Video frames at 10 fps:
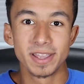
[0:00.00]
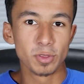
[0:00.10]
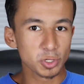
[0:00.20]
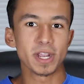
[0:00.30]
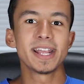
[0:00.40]
And
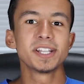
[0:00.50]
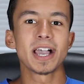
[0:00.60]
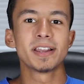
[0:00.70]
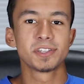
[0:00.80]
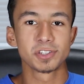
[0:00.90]
those training
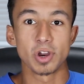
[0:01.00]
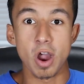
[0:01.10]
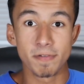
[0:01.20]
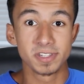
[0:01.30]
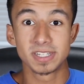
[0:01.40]
challenges are
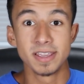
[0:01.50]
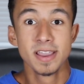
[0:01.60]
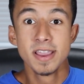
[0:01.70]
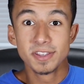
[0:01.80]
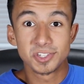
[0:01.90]
obviously
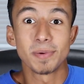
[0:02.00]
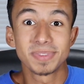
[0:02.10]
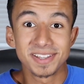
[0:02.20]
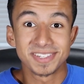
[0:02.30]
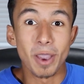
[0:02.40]
some
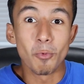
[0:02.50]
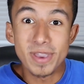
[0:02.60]
things that